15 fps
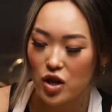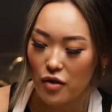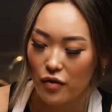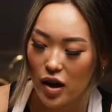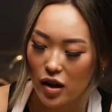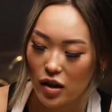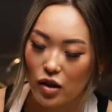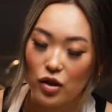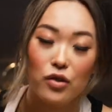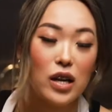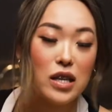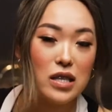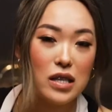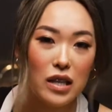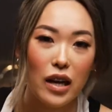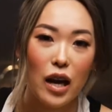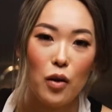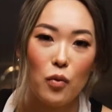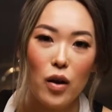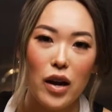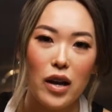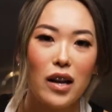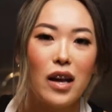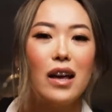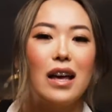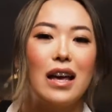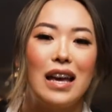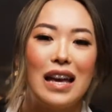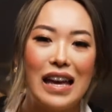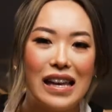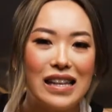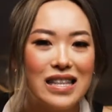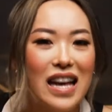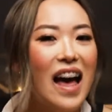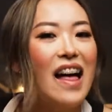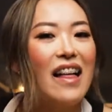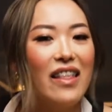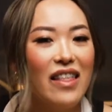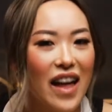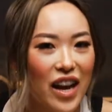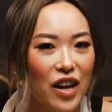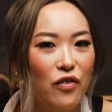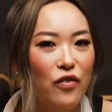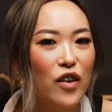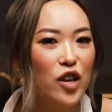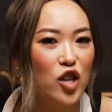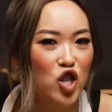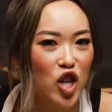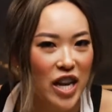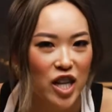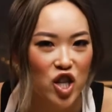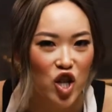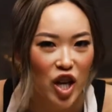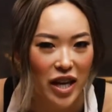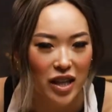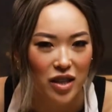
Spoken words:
oven, you guys need to get one. It's life-changing,